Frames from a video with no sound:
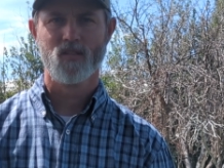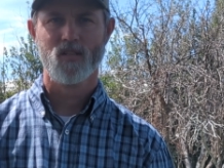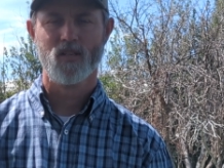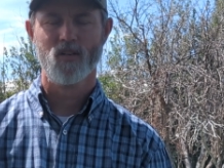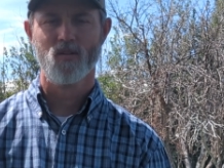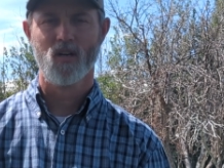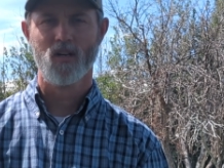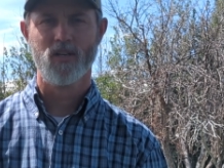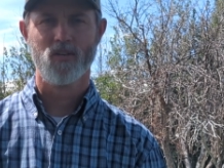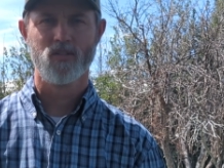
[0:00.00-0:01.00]
you know, our
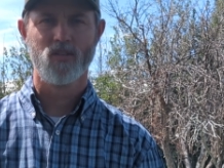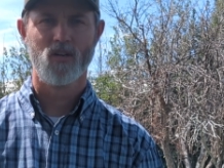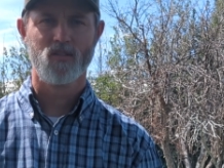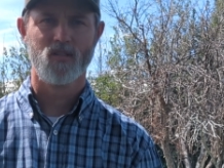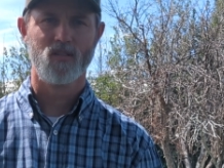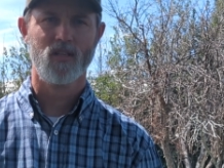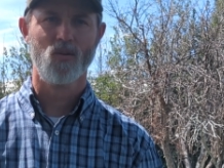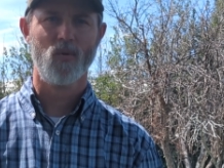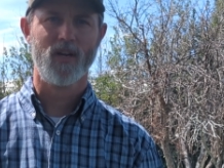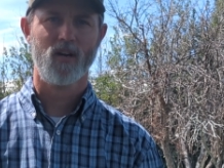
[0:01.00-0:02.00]
year starts in the
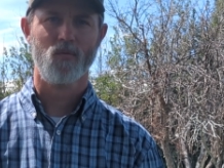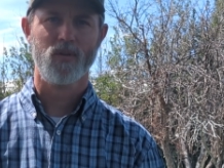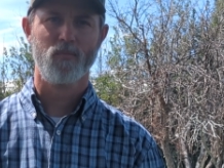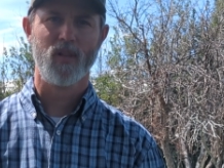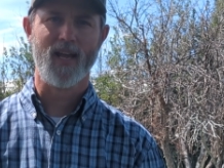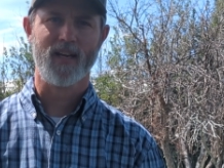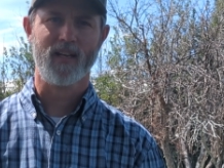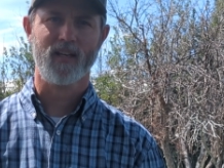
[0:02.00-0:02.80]
winter with planning,